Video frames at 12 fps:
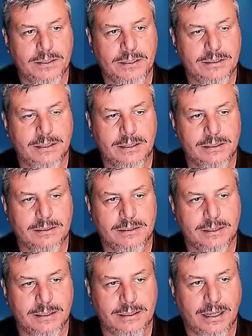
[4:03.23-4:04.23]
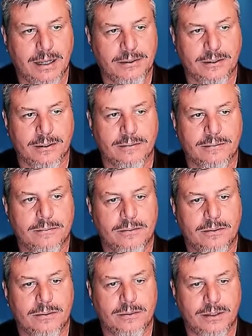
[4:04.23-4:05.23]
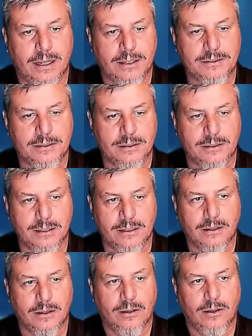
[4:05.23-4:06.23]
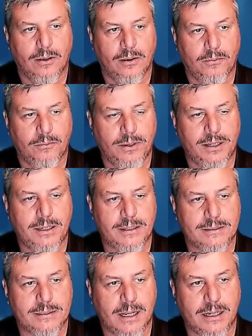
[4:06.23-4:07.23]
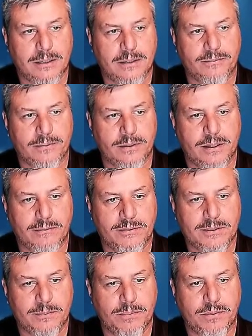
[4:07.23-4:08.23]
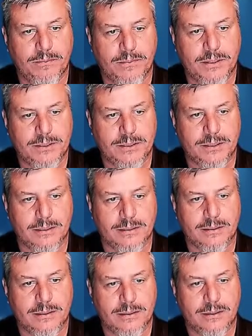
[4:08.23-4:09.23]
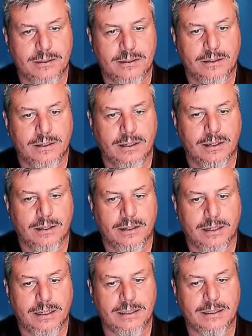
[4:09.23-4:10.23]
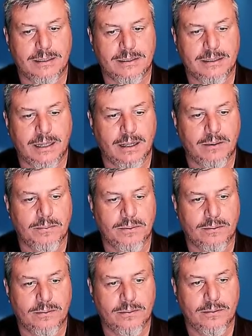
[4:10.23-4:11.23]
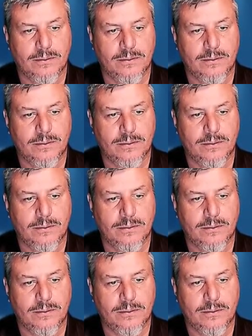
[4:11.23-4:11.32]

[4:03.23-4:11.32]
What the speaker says: these things together, logically, we can assign different levels of permission. Like an example,